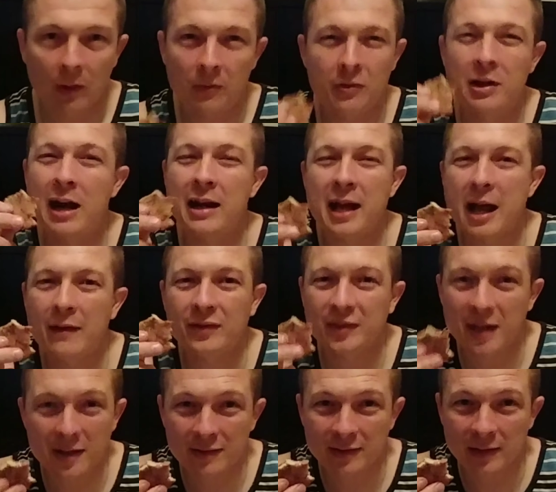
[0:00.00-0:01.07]
You got to have
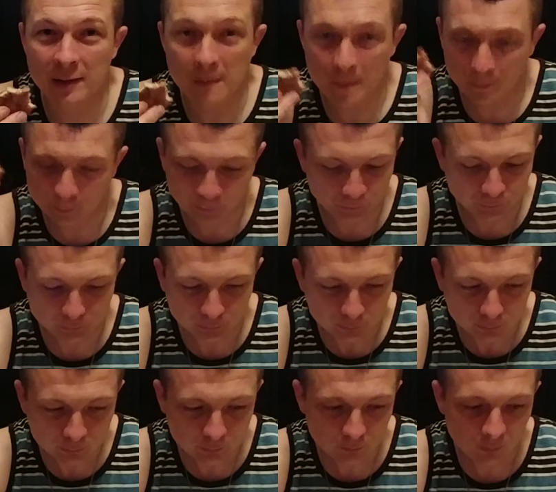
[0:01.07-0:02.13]
seasoning. That's
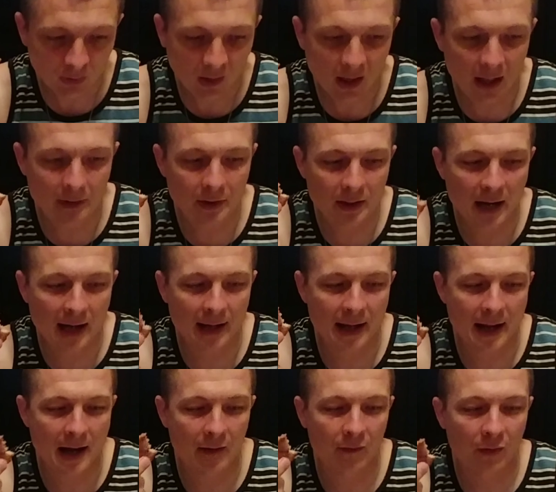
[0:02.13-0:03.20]
good, Ruby. And you got to
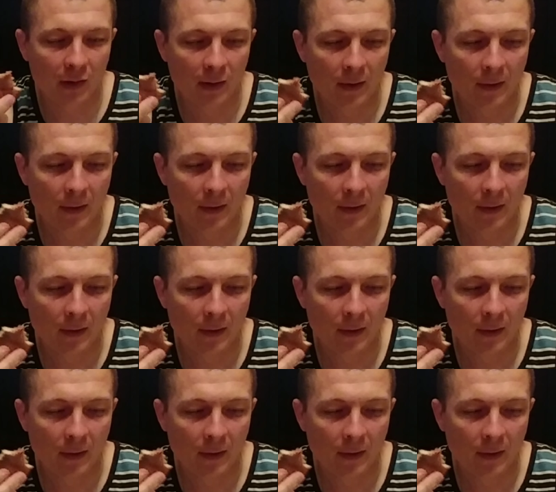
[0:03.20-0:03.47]
have